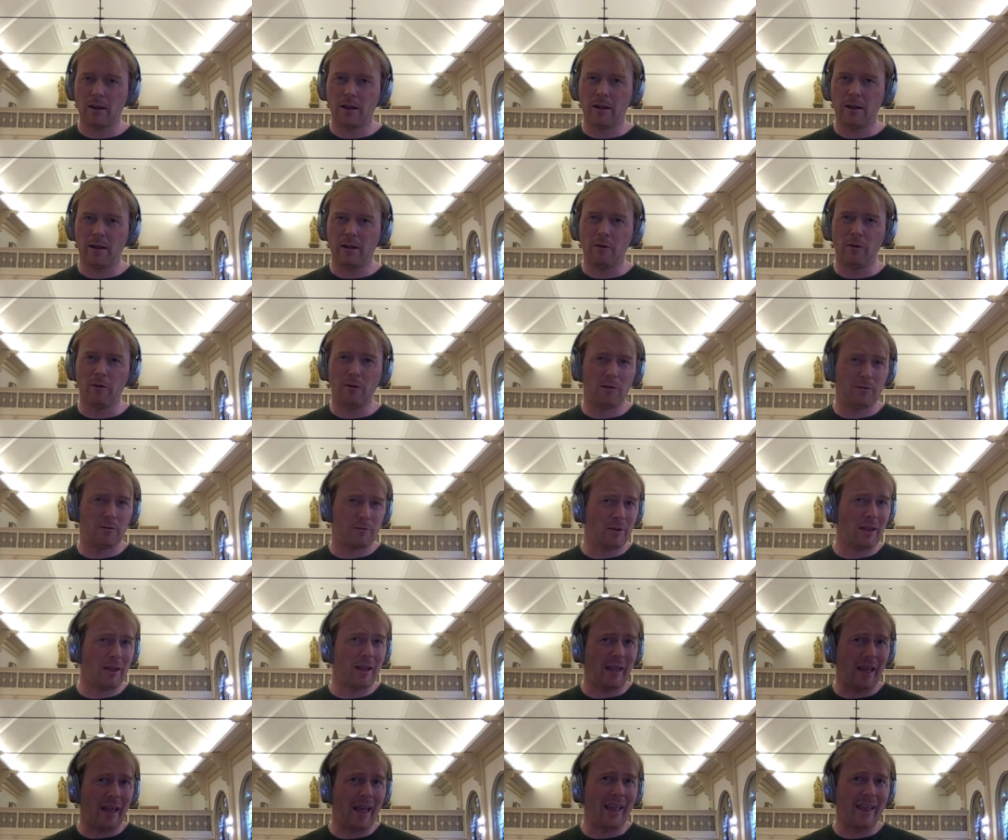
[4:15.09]

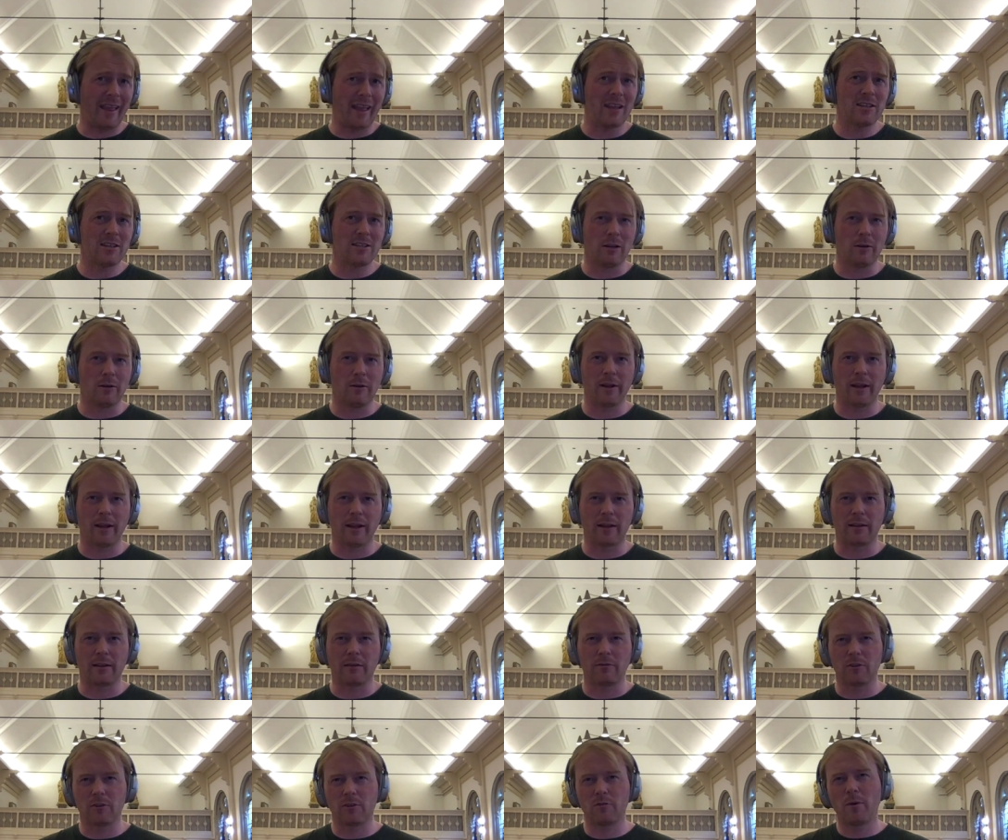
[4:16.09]
engaging learning
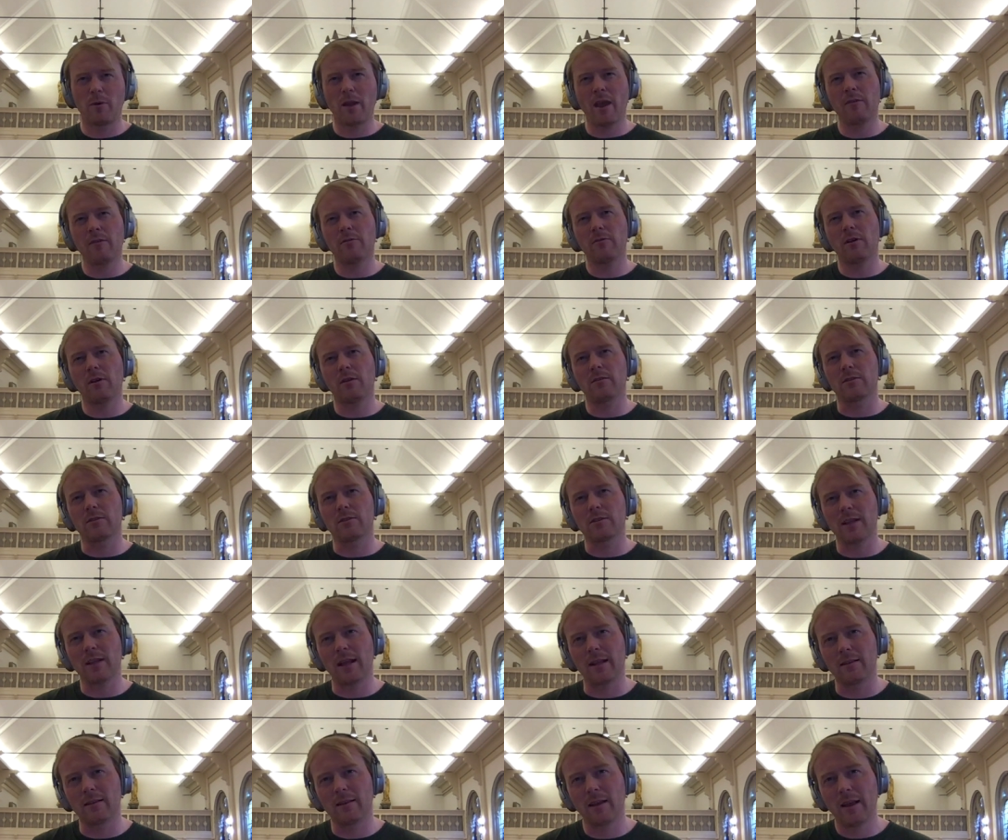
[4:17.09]
activities, we have to
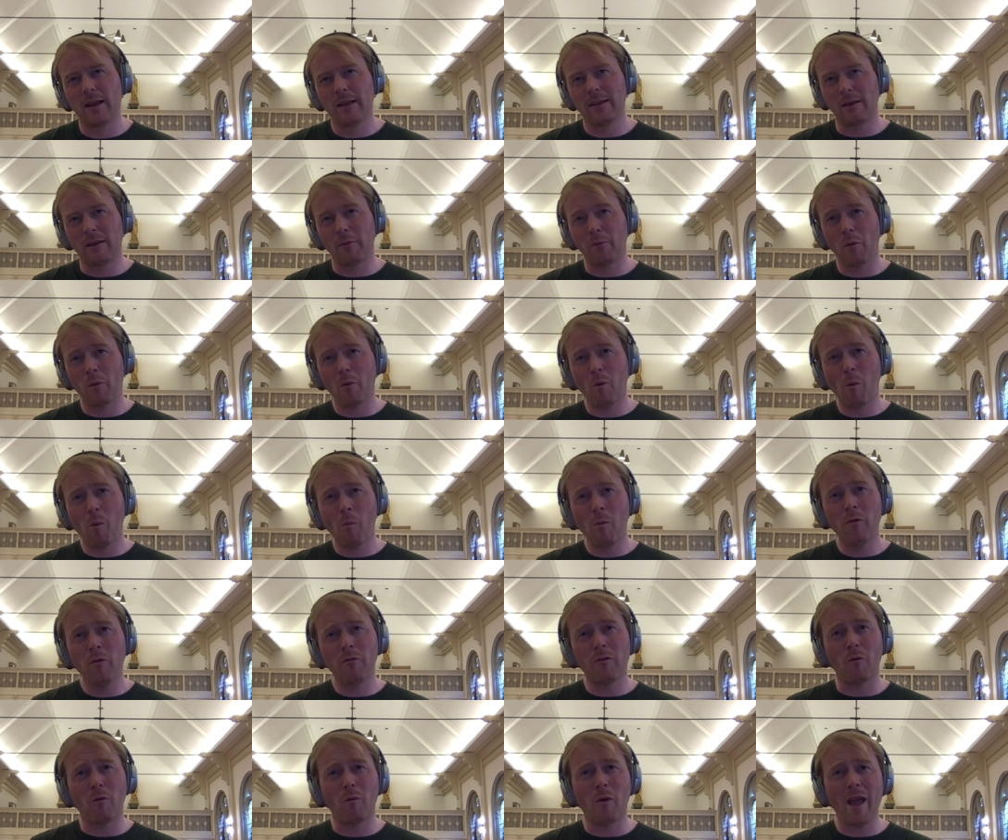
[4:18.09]
understand that we will
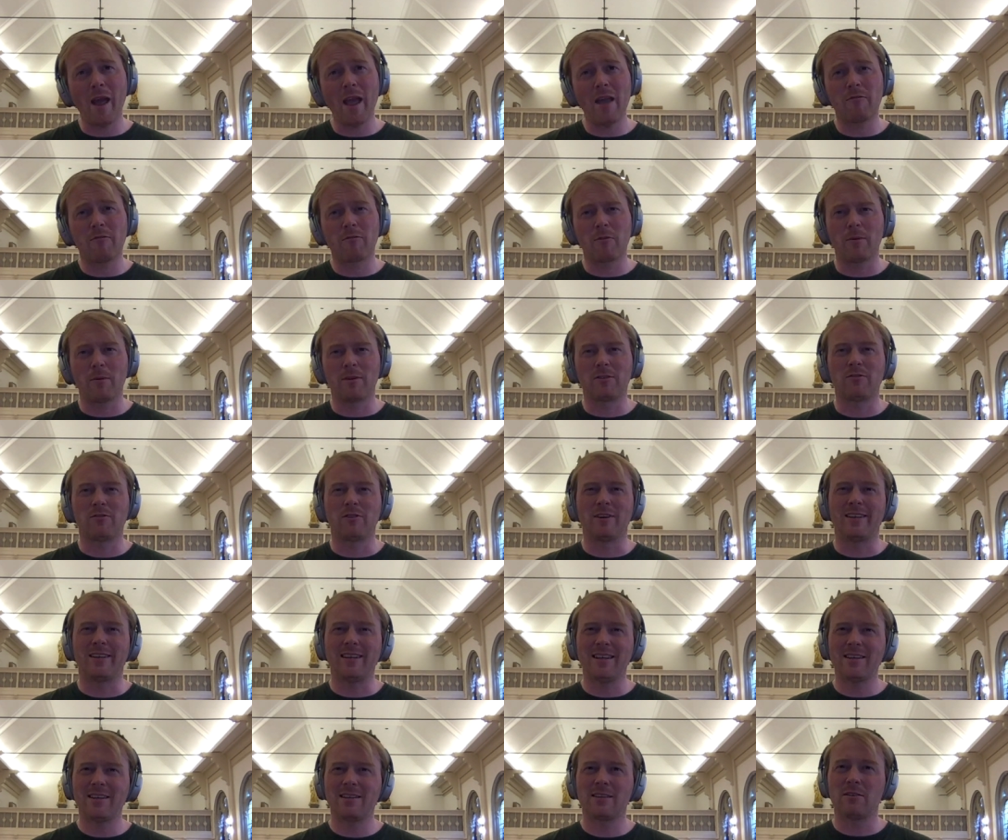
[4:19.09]
move away from a
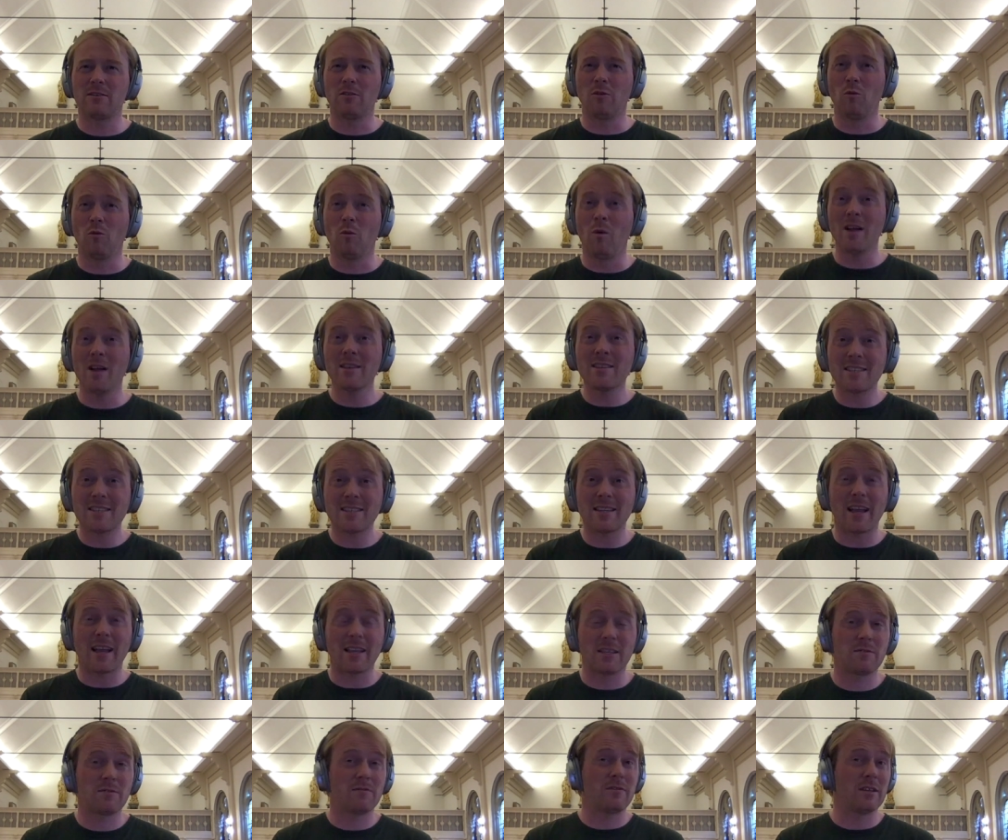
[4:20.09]
traditional
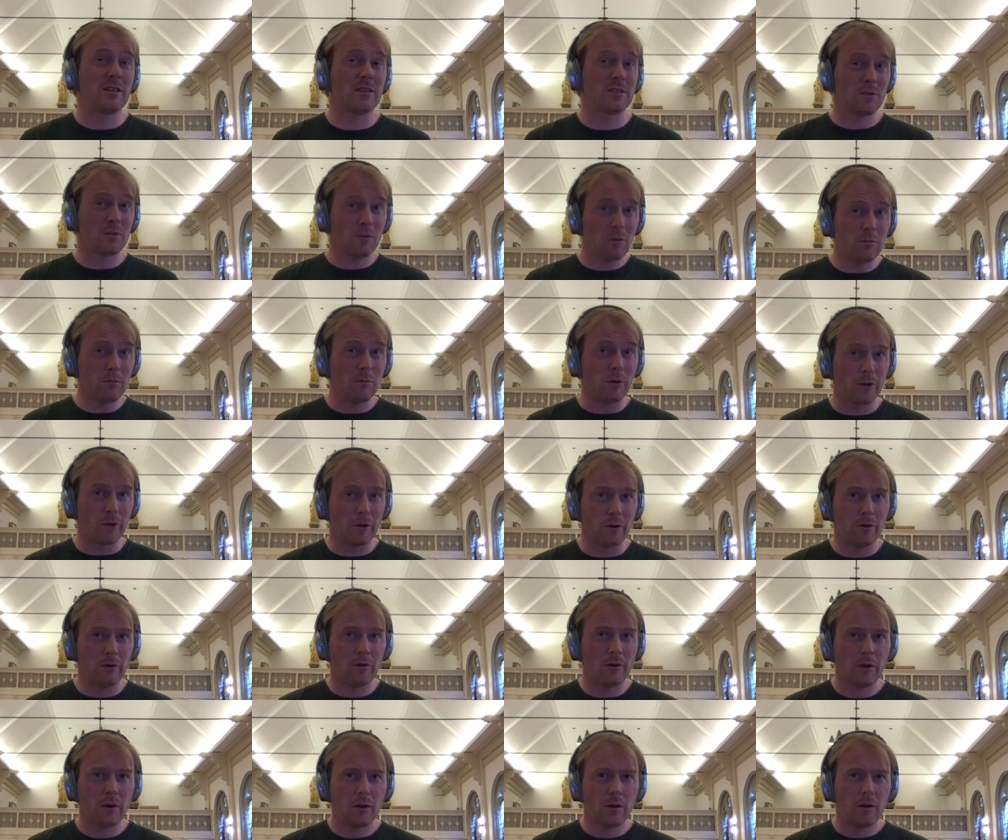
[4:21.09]
one-size-fits-all
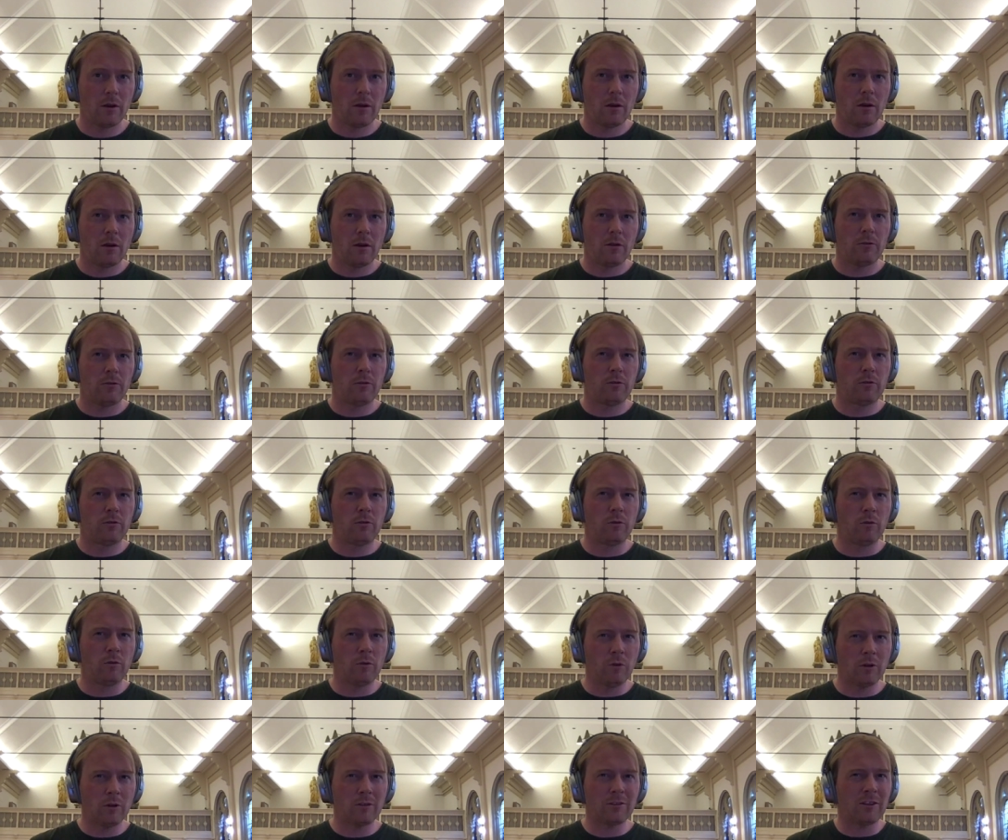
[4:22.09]
model to
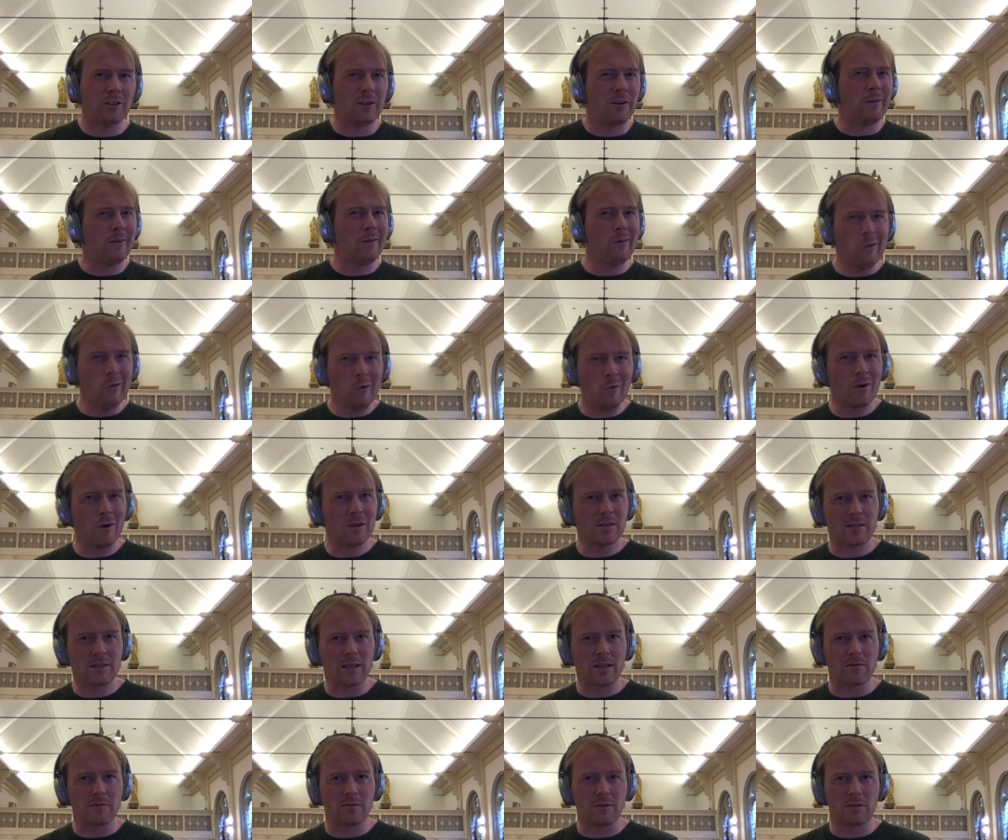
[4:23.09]
not a new
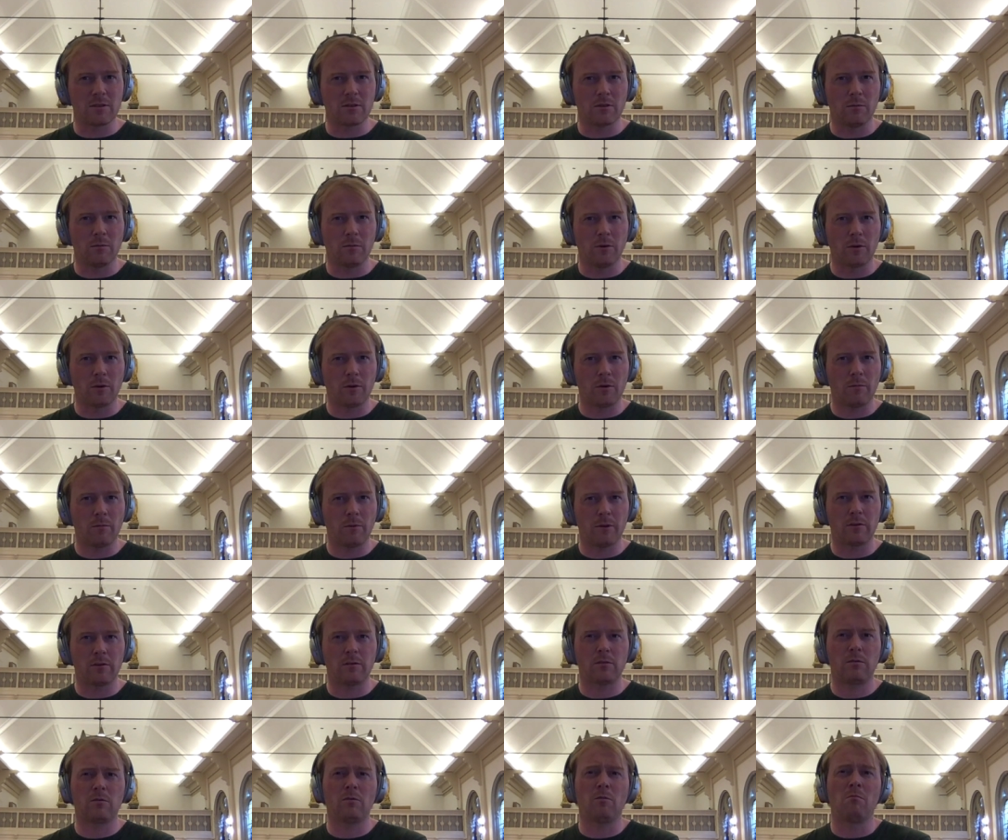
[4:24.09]
one-size-fits-all model,
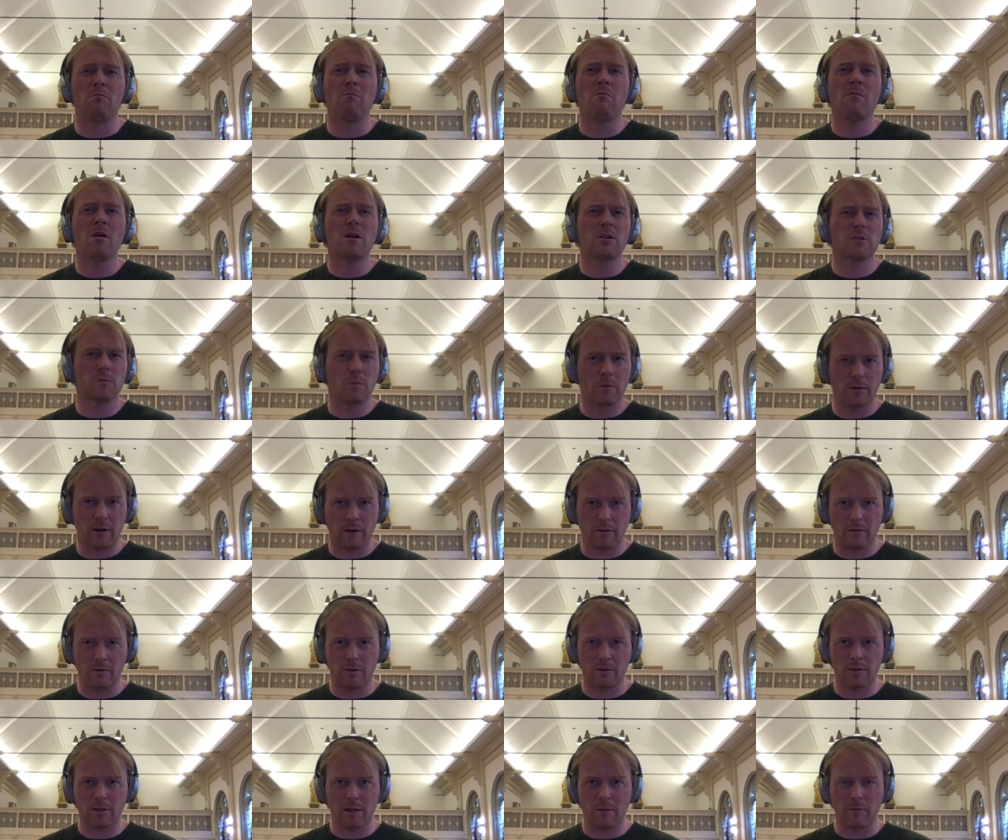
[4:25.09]
but to much more
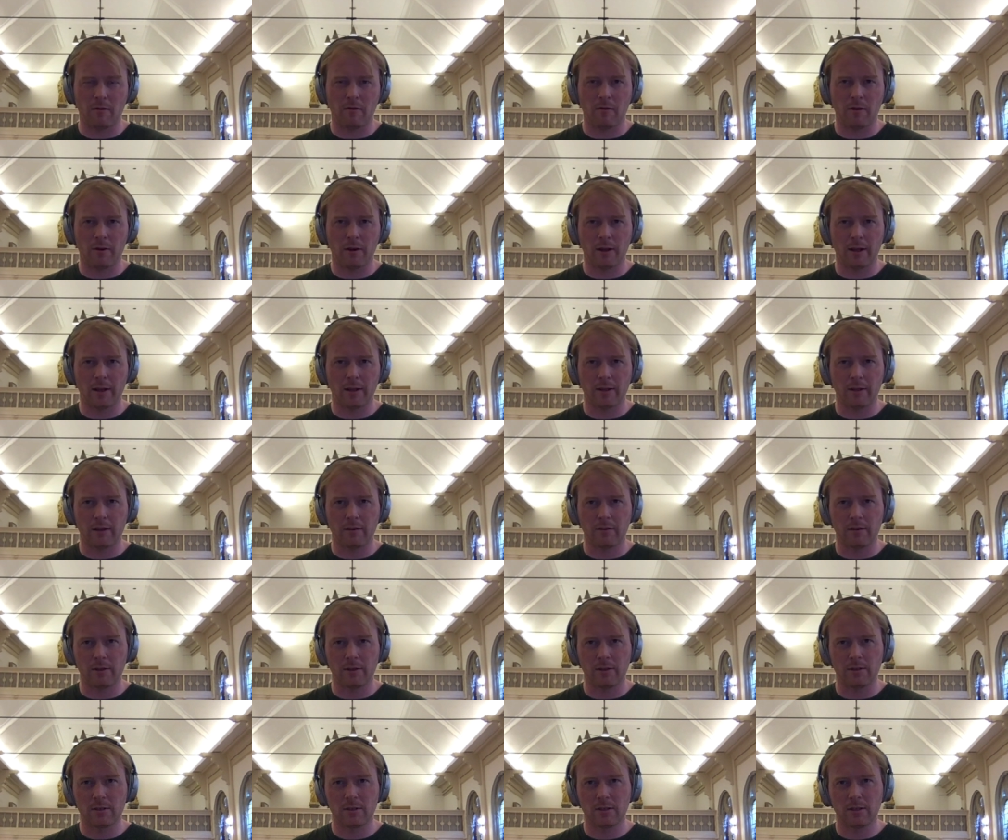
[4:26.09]
diverse type of learning
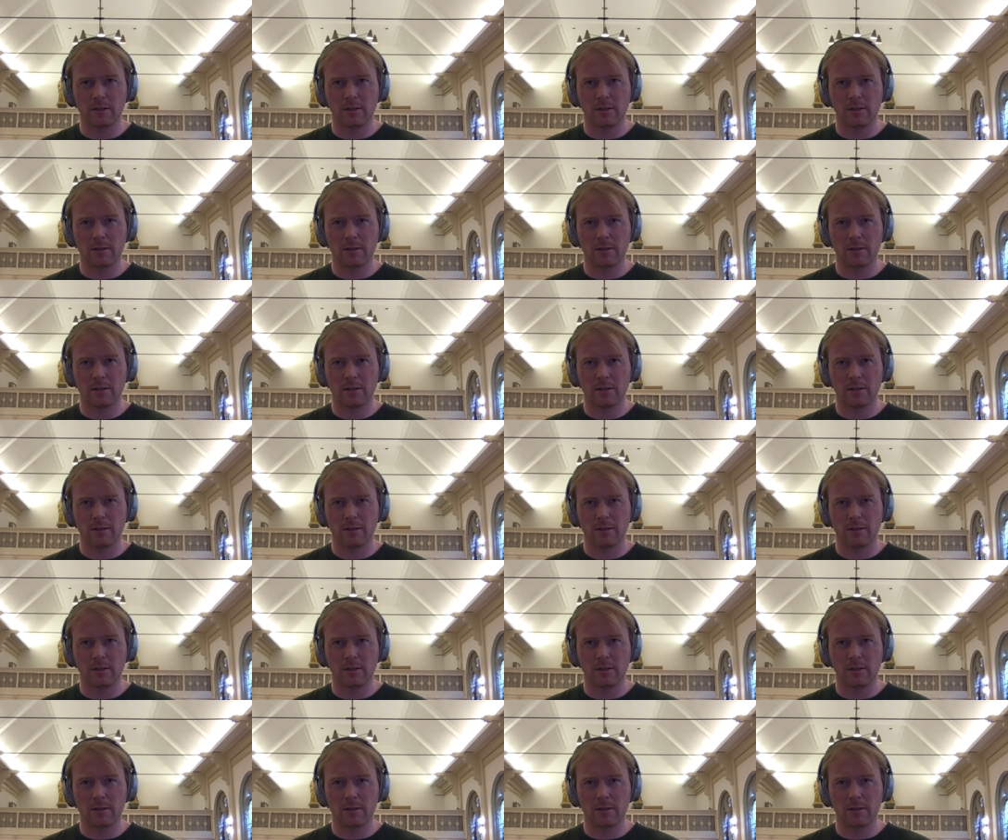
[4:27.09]
activities.